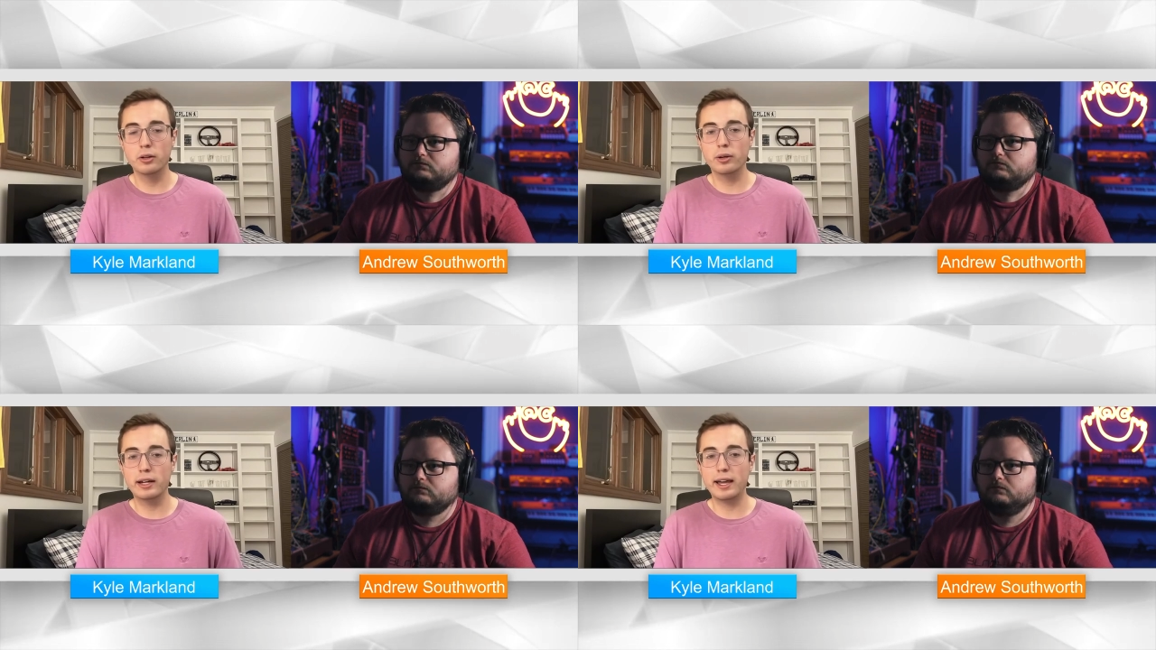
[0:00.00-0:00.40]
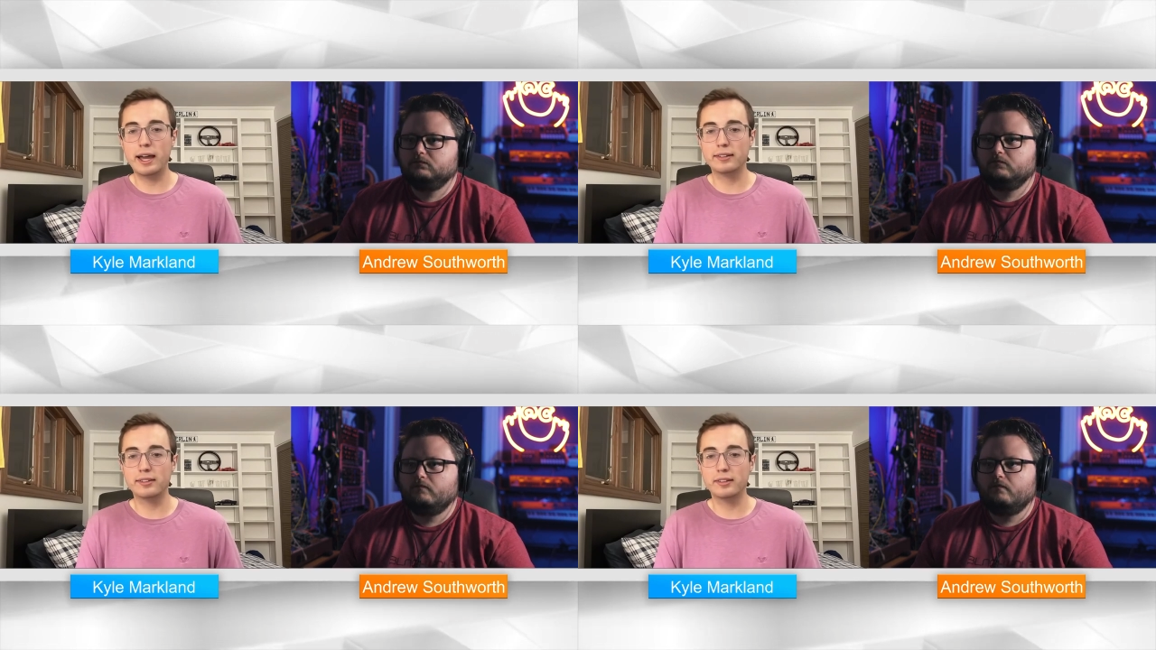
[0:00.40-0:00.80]
Speaker 1: who had
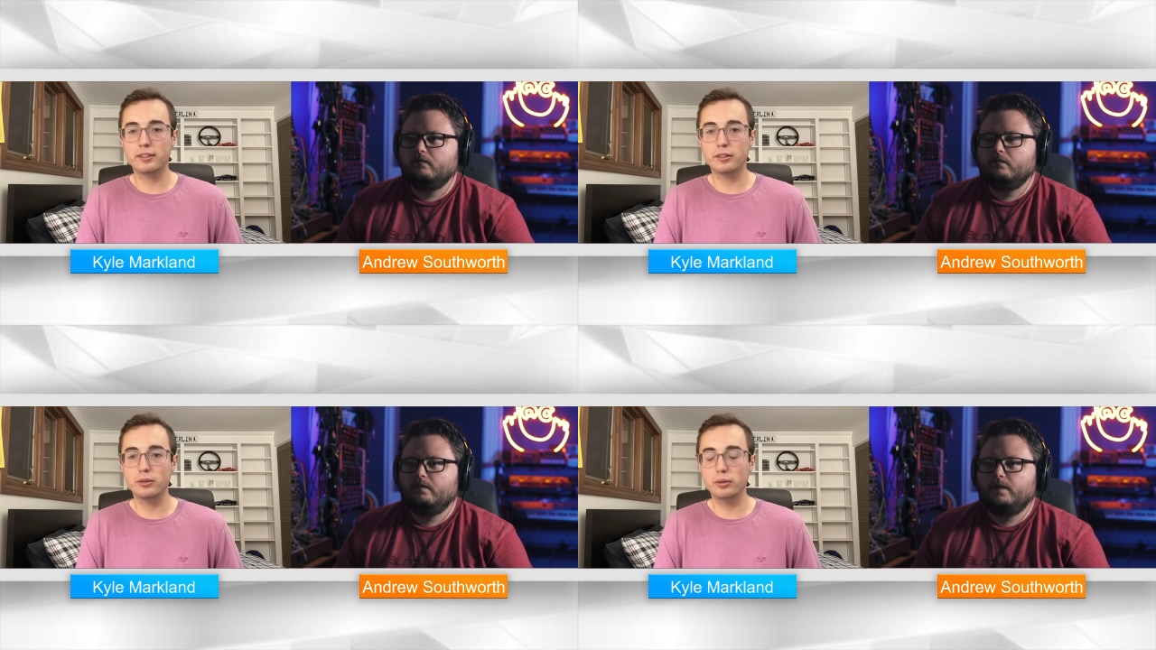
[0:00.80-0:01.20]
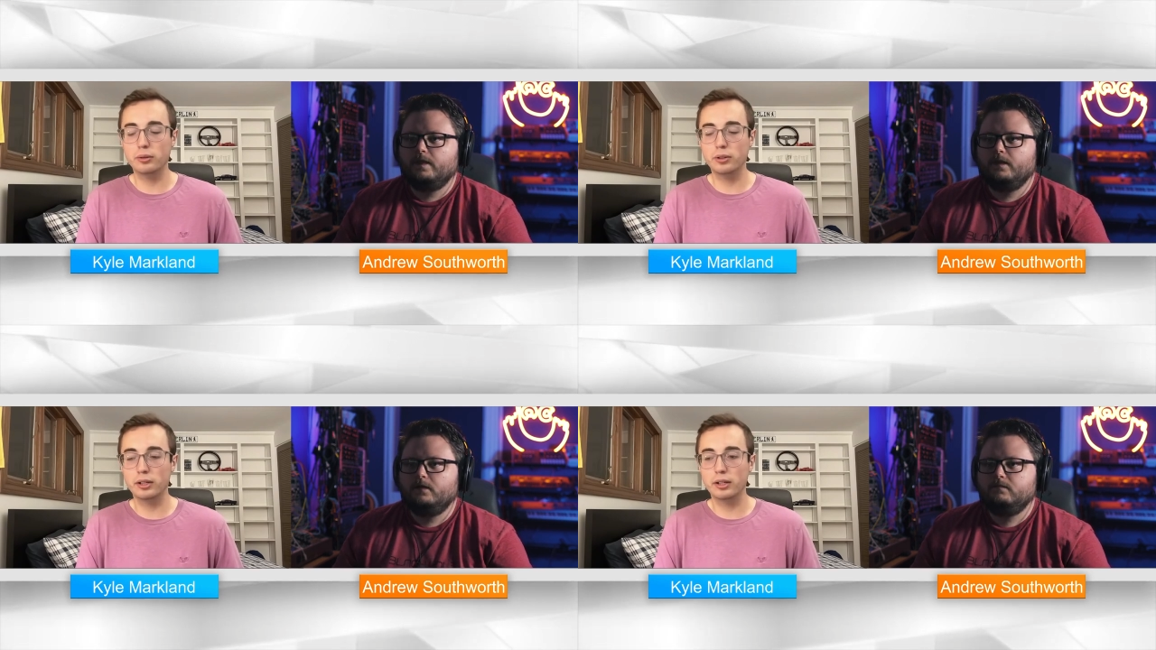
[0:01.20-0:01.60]
access
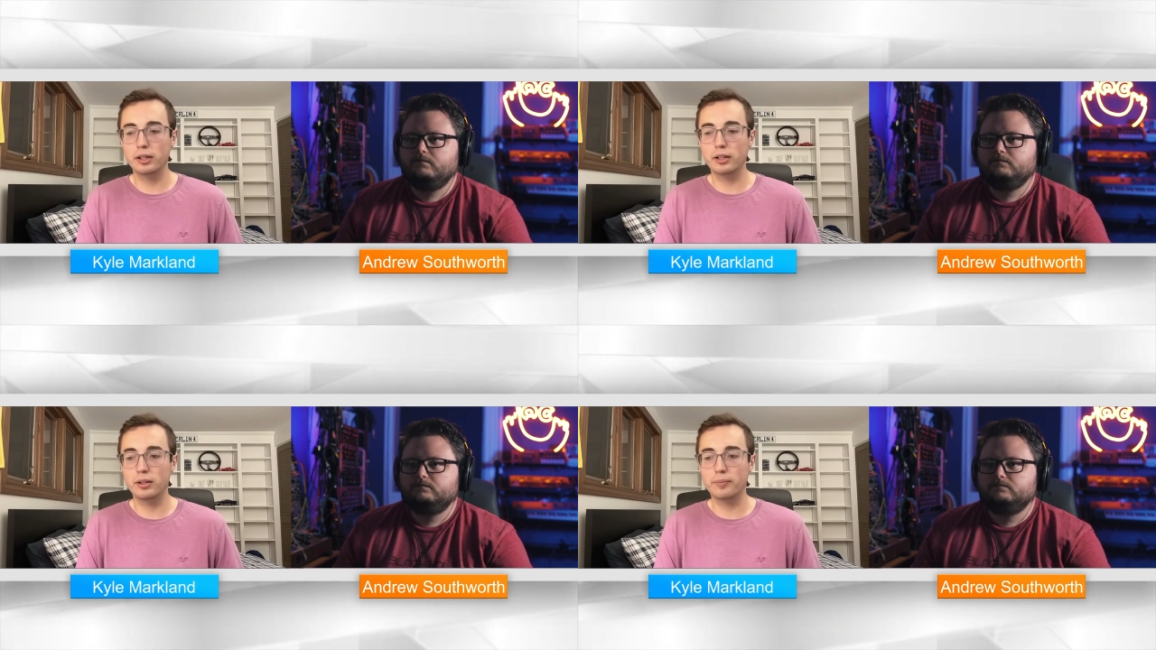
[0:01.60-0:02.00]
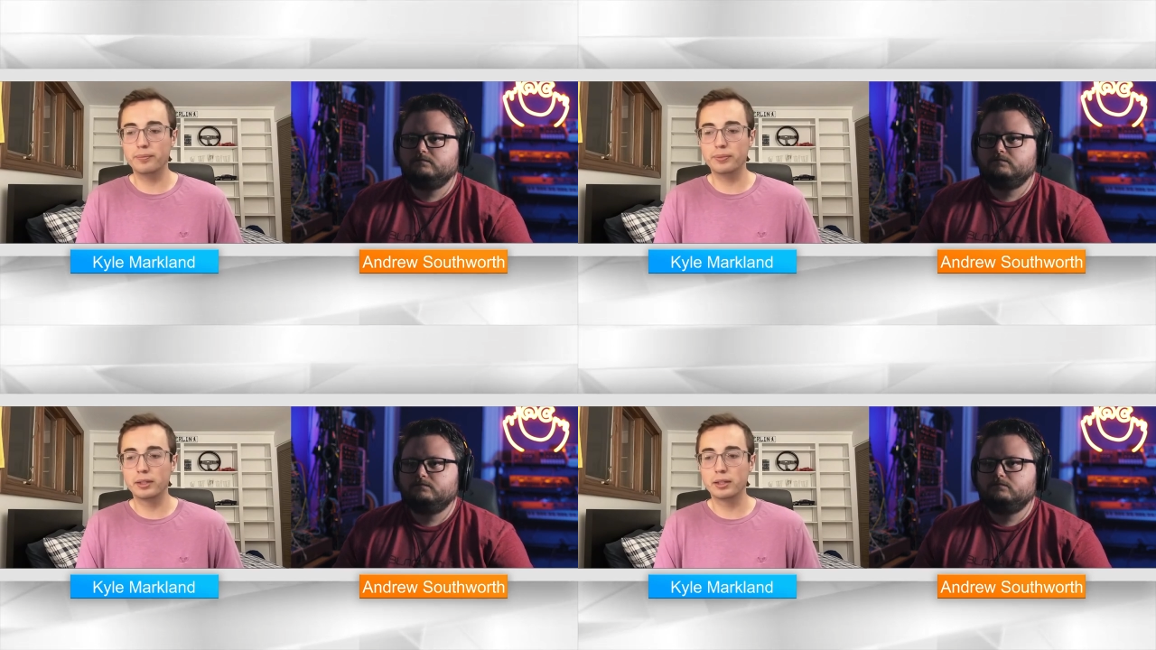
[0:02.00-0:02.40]
to
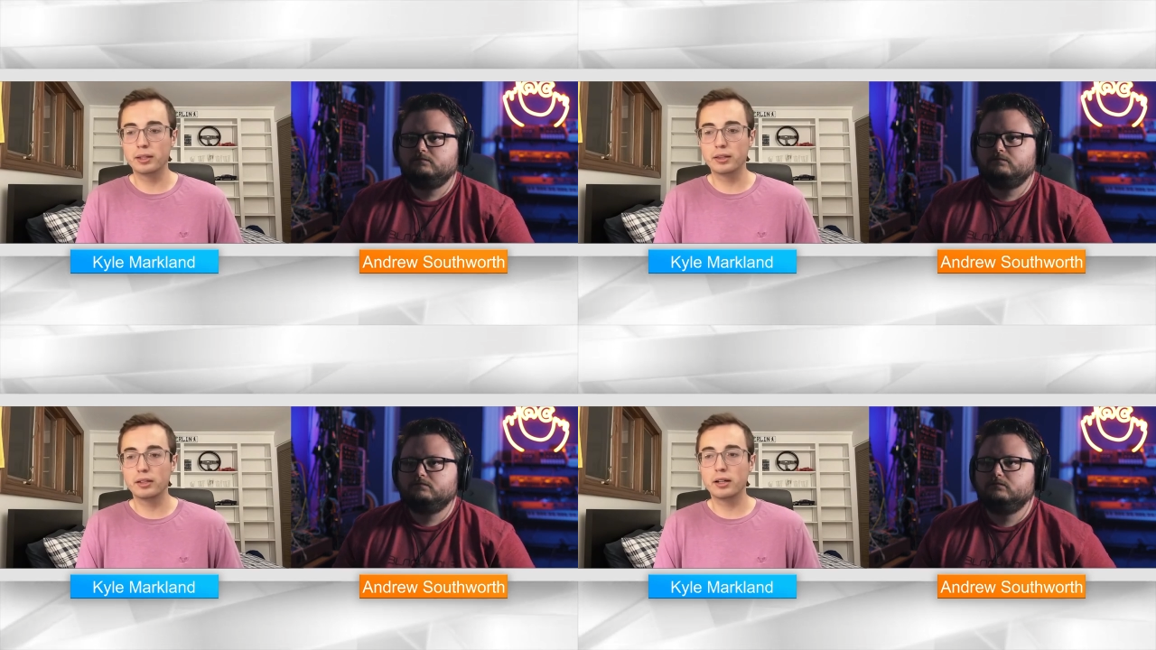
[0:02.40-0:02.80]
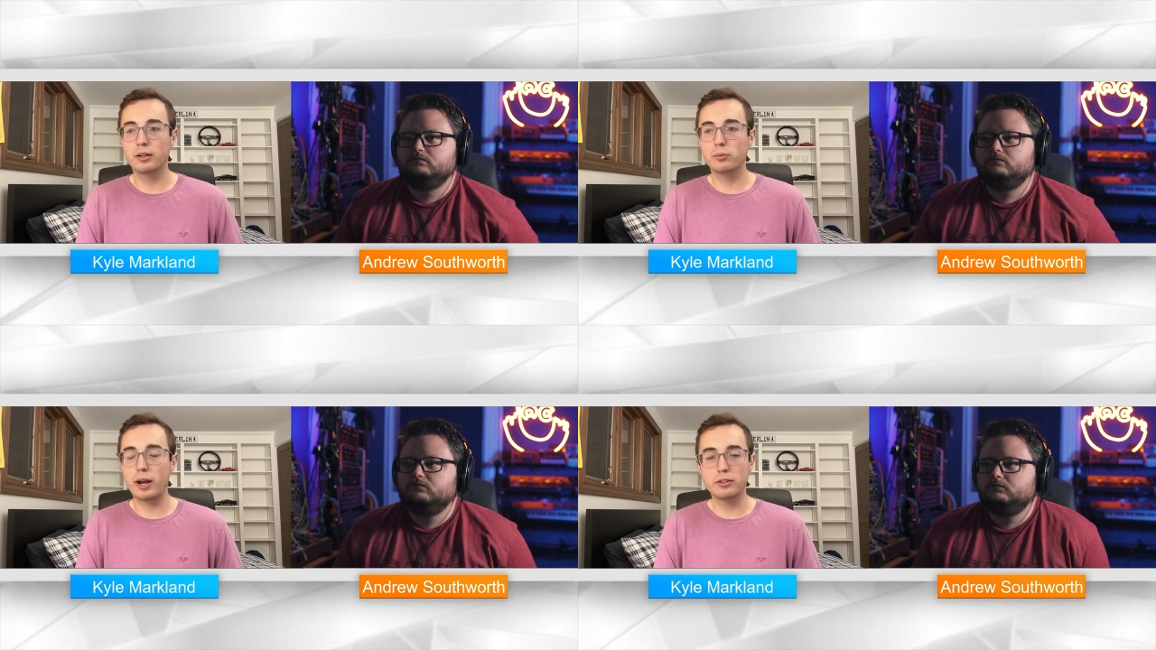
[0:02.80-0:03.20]
um, uh,